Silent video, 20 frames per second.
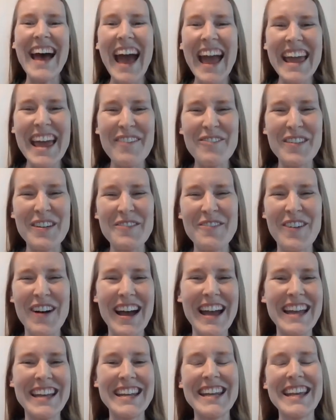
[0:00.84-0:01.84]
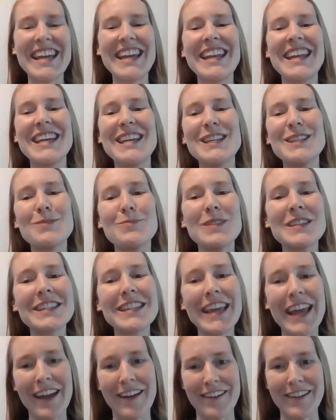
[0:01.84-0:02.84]
Hi everyone, it is Miss
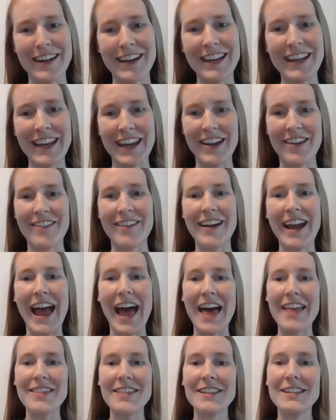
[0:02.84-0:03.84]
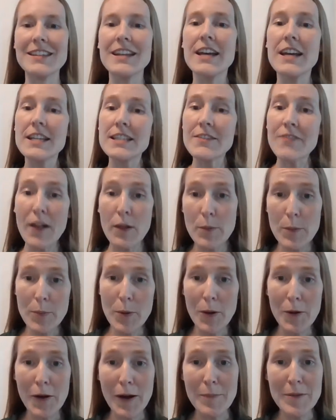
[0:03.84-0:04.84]
Karen here at the Development
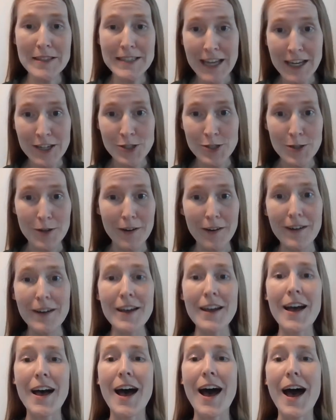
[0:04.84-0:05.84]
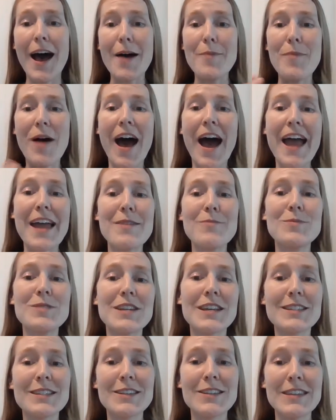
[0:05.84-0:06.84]
Program at Tishner. I am
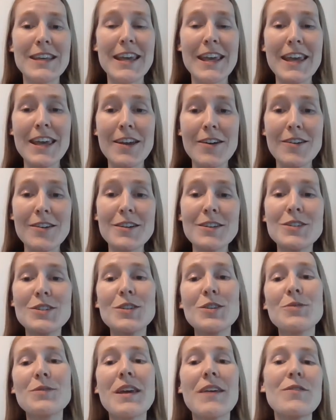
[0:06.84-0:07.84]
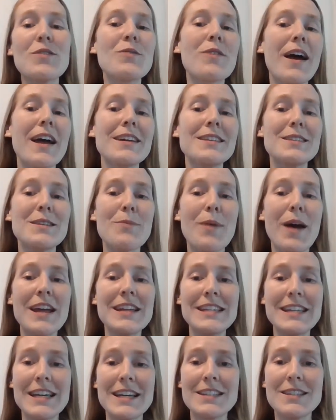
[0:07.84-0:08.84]
just here to give you guys some
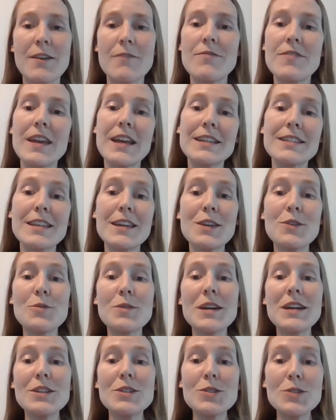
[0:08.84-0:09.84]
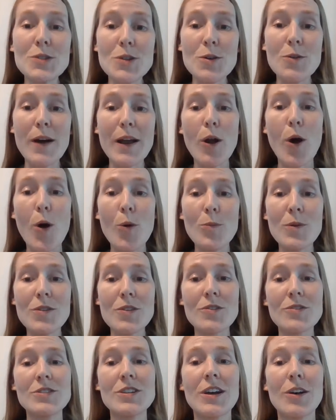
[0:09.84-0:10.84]
ideas of things that you can do at home with
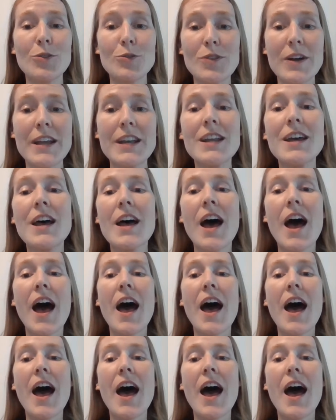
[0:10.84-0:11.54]
your children